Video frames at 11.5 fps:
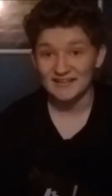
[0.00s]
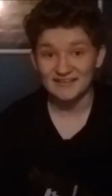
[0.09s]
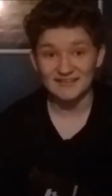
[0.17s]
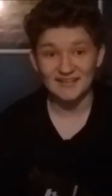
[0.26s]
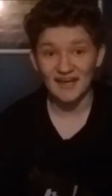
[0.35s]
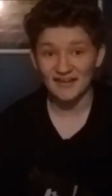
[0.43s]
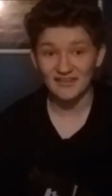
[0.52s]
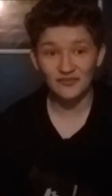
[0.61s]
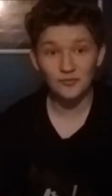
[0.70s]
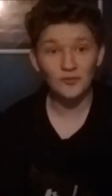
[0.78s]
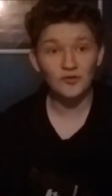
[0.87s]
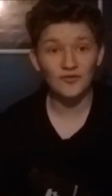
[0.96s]
yeah,
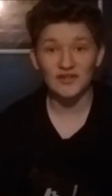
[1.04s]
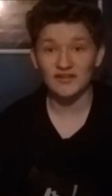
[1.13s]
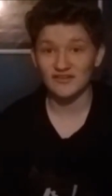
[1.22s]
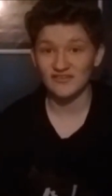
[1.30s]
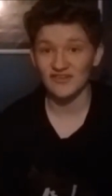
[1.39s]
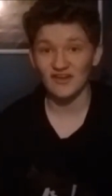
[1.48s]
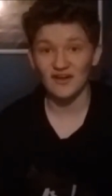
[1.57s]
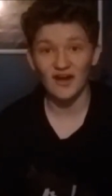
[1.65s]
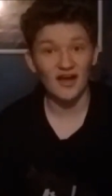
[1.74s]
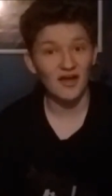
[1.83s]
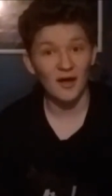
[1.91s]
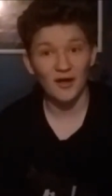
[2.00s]
this movie is,
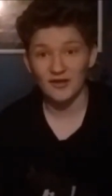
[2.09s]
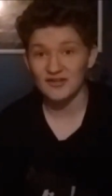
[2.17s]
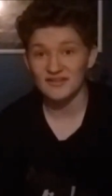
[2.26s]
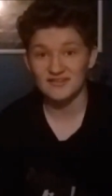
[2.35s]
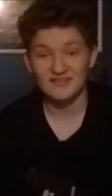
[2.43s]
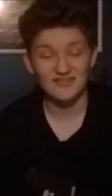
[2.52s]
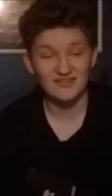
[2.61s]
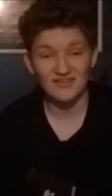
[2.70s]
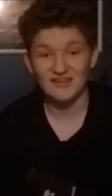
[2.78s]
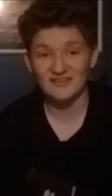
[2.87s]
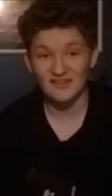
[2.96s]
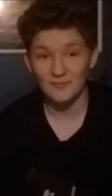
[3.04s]
uh, it's,
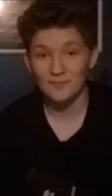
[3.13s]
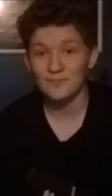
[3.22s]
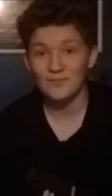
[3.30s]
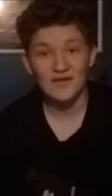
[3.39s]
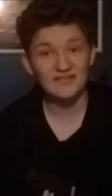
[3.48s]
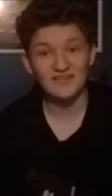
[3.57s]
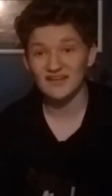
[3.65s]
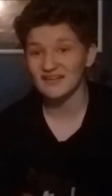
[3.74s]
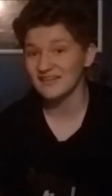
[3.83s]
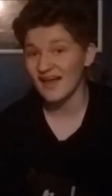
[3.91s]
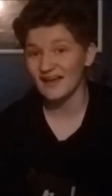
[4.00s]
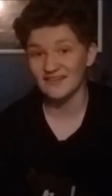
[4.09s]
it's a, it's a
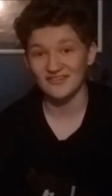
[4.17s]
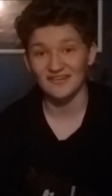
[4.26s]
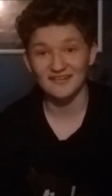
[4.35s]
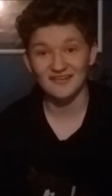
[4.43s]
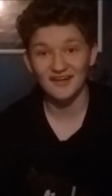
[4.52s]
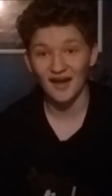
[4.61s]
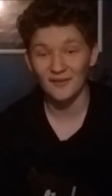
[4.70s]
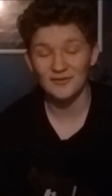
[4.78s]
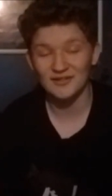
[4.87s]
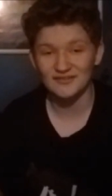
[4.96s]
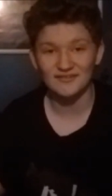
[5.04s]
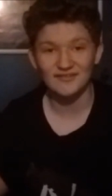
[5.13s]
classic. I
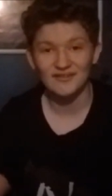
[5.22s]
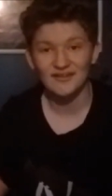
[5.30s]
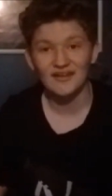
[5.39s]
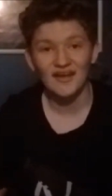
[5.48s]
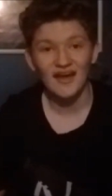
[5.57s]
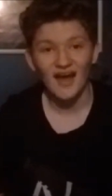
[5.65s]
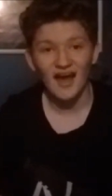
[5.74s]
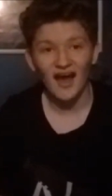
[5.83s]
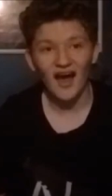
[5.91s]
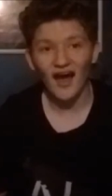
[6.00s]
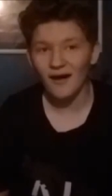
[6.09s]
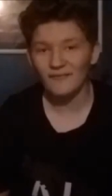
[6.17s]
mean,
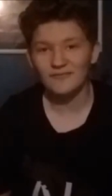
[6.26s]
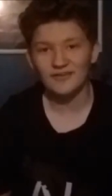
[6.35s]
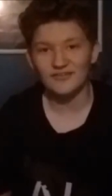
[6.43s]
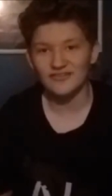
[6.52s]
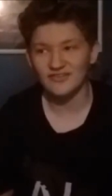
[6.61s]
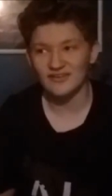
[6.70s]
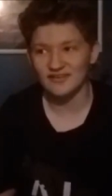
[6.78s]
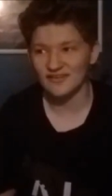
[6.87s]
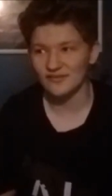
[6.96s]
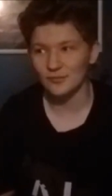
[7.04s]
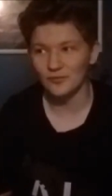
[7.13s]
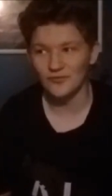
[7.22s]
obviously
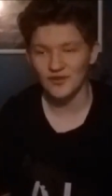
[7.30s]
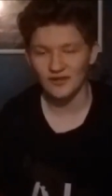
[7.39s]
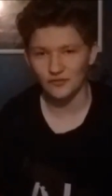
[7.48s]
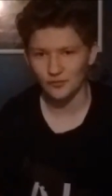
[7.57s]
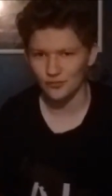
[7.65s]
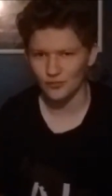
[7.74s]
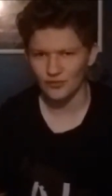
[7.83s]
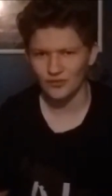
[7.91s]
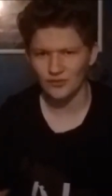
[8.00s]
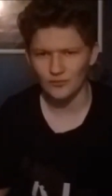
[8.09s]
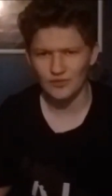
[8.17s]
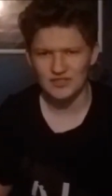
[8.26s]
this movie has re
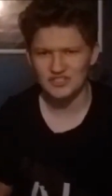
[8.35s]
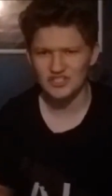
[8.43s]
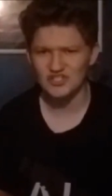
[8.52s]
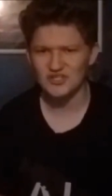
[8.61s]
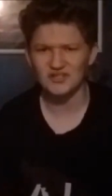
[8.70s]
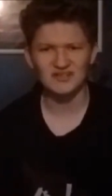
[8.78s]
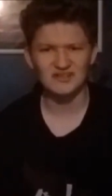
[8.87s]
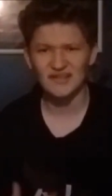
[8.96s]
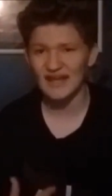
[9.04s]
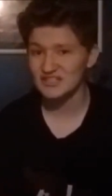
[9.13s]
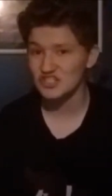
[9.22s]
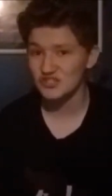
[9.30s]
reached
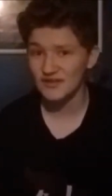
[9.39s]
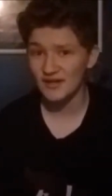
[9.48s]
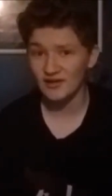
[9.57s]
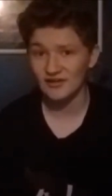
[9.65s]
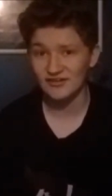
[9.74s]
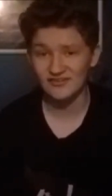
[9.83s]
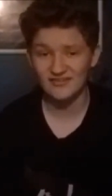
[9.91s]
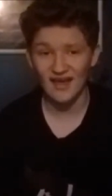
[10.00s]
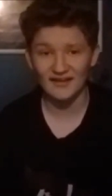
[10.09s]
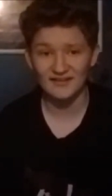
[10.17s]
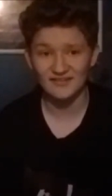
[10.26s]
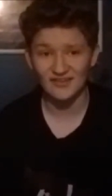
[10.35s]
legendary
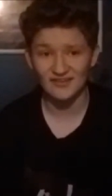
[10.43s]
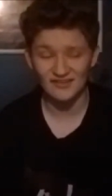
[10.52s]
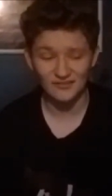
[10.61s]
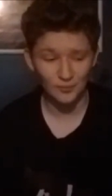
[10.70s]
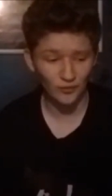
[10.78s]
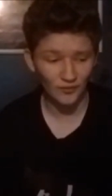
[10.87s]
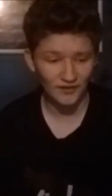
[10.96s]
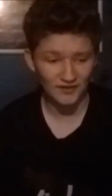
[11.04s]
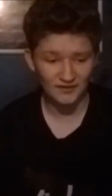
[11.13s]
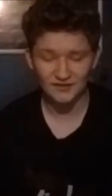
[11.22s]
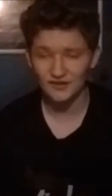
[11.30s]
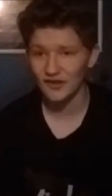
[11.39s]
status at this
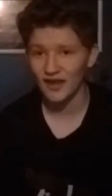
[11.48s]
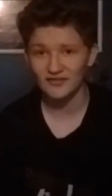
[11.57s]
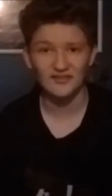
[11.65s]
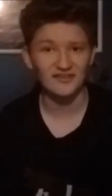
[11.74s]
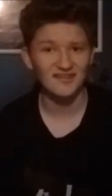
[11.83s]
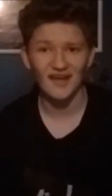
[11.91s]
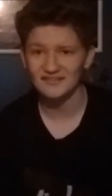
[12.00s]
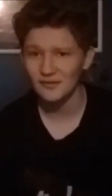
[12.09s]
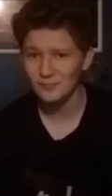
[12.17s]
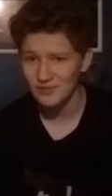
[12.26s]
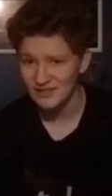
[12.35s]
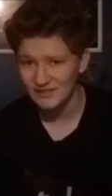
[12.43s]
point. You got the Not the
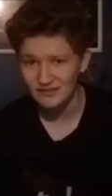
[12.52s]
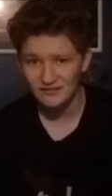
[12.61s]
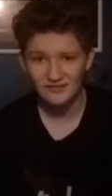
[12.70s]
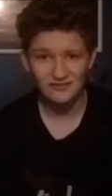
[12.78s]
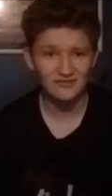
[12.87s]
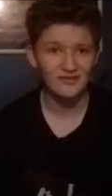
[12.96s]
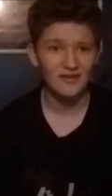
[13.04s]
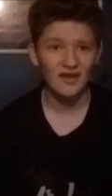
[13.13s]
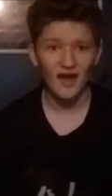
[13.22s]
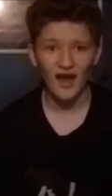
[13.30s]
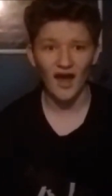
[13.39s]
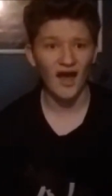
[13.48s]
Bees,
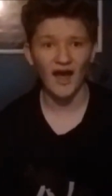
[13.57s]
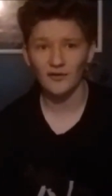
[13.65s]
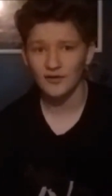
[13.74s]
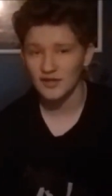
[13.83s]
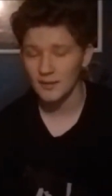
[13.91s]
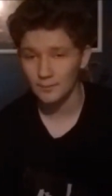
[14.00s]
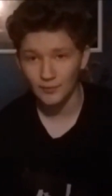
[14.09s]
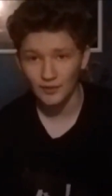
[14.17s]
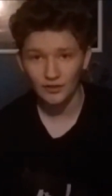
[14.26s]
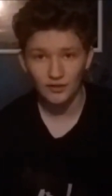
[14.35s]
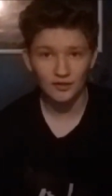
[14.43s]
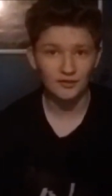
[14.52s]
How to Get
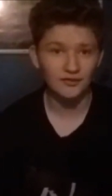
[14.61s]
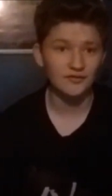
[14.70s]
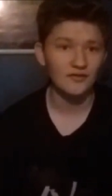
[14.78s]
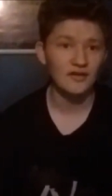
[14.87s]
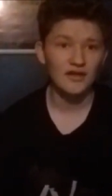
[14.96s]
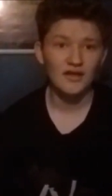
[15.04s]
Burned,